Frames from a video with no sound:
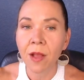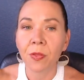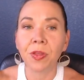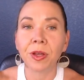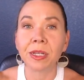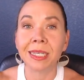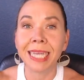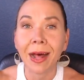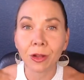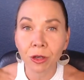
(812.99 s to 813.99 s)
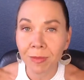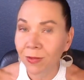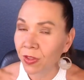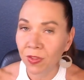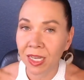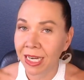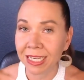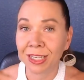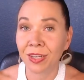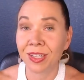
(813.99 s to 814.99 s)
the dollar amount that they
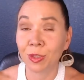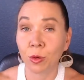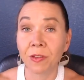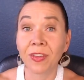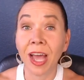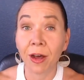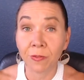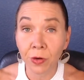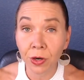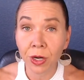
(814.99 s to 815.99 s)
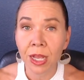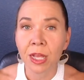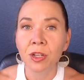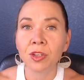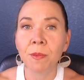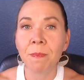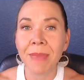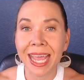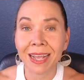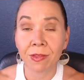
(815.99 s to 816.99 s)
need to sort of cover to
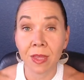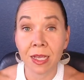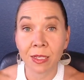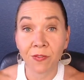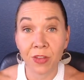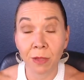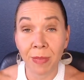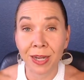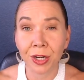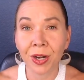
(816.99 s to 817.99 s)
make things feel better.